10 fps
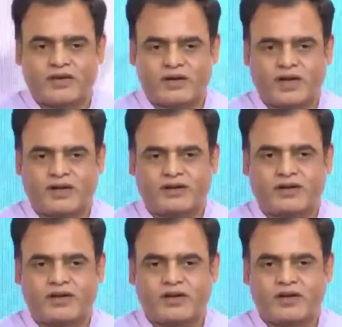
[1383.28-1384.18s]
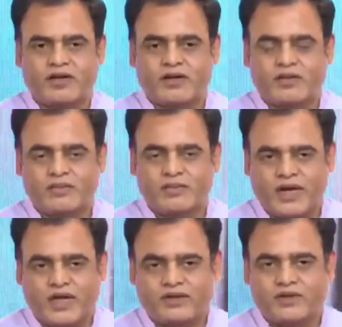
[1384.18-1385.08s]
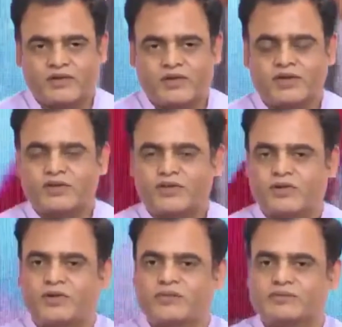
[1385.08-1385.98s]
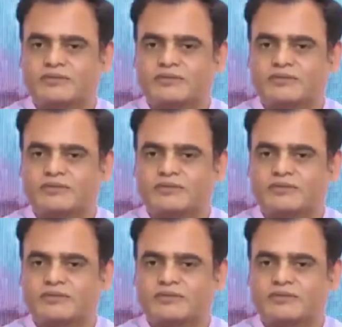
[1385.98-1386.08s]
our country. By doing so,